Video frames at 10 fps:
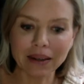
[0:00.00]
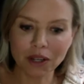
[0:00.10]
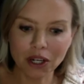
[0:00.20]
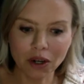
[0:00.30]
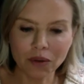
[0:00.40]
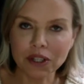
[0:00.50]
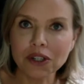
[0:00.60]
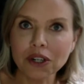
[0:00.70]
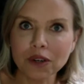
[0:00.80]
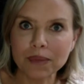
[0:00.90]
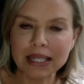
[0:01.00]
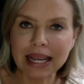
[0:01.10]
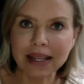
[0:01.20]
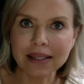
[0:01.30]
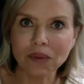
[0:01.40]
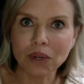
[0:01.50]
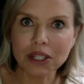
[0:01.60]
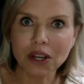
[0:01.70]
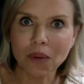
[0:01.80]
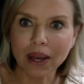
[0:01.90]
the circumstance and what's
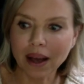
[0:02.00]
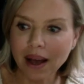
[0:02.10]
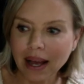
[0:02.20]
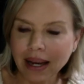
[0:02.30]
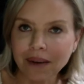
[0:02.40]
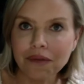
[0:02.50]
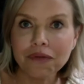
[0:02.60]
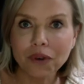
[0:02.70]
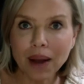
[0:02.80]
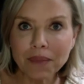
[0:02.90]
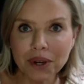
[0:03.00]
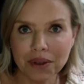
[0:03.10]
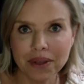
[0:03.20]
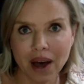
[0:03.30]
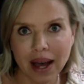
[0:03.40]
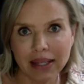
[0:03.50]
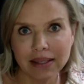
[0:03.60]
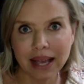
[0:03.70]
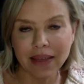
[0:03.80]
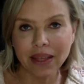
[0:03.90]
going on from your thoughts,
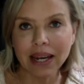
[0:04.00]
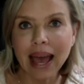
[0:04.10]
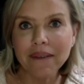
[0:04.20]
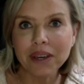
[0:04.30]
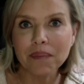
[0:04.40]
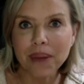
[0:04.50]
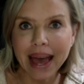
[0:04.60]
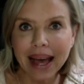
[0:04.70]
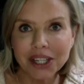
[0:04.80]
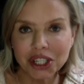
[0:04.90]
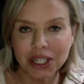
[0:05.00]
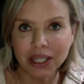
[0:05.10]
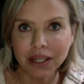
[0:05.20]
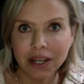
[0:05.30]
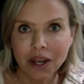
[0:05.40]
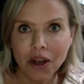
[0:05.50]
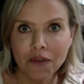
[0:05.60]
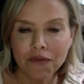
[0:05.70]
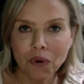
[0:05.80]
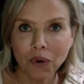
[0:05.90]
and then have compassion
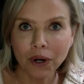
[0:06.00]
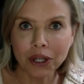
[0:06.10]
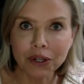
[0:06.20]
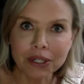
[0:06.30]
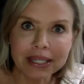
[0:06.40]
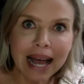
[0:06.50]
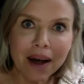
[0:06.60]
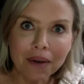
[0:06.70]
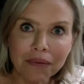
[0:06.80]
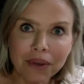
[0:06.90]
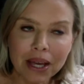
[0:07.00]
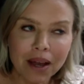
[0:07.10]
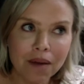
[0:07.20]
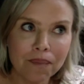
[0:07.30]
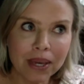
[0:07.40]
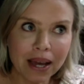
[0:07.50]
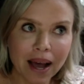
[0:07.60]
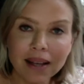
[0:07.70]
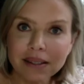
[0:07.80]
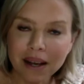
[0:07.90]
for yourself
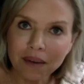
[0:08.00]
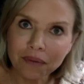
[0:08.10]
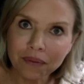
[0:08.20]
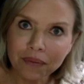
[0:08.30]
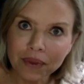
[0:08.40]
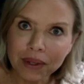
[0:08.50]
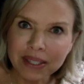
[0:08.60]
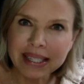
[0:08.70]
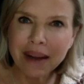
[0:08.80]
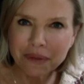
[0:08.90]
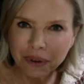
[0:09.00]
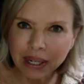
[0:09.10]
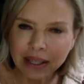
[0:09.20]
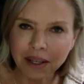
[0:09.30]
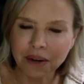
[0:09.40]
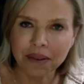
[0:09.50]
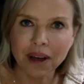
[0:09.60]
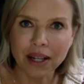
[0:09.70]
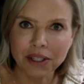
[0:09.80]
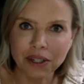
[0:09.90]
because of the suffering that your
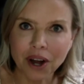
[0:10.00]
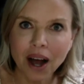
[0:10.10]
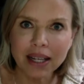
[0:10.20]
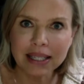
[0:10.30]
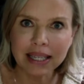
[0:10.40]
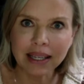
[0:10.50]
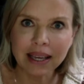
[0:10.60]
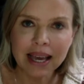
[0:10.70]
thoughts are causing.